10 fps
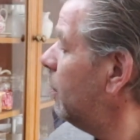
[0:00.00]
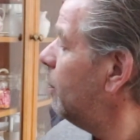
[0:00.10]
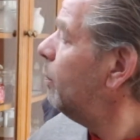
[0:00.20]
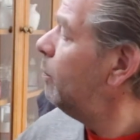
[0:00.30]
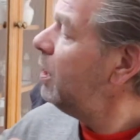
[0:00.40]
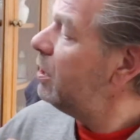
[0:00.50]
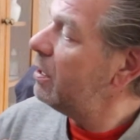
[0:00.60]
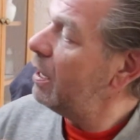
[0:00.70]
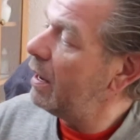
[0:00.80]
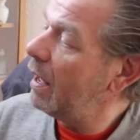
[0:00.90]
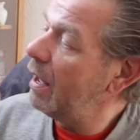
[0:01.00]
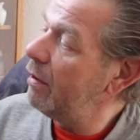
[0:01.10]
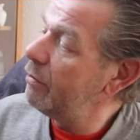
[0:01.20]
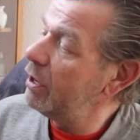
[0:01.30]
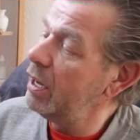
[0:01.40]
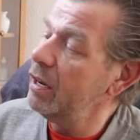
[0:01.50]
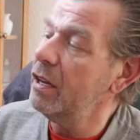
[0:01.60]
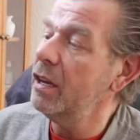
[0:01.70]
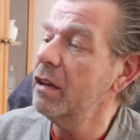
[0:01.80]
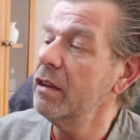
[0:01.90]
meter that I have in
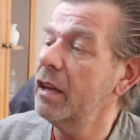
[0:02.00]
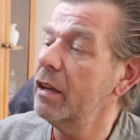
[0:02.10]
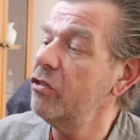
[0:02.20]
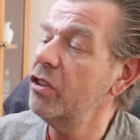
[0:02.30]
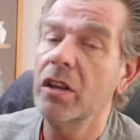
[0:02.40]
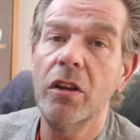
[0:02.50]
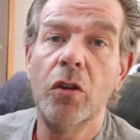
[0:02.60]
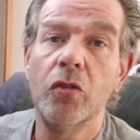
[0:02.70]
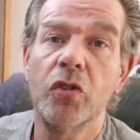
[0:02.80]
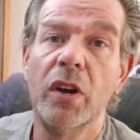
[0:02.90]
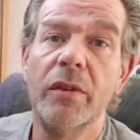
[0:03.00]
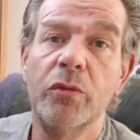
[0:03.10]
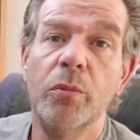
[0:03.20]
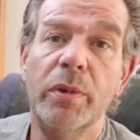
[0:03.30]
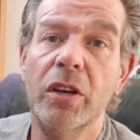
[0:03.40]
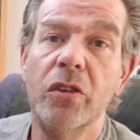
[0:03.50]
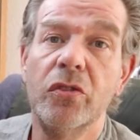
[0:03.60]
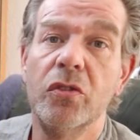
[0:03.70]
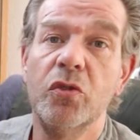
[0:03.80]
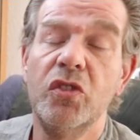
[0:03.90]
here, that I still also have to
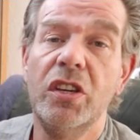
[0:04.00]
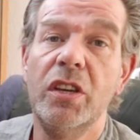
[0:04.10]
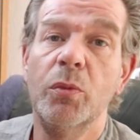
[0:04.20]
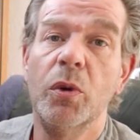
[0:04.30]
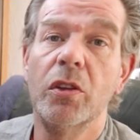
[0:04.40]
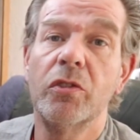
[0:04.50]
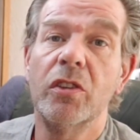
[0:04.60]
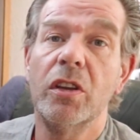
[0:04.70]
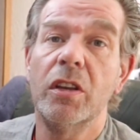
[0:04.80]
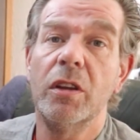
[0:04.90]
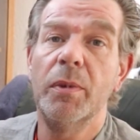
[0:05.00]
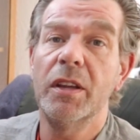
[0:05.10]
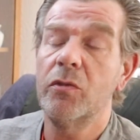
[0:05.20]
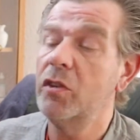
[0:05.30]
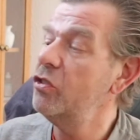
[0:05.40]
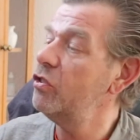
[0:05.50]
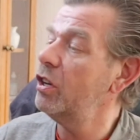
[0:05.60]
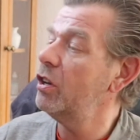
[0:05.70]
build to see what the batteries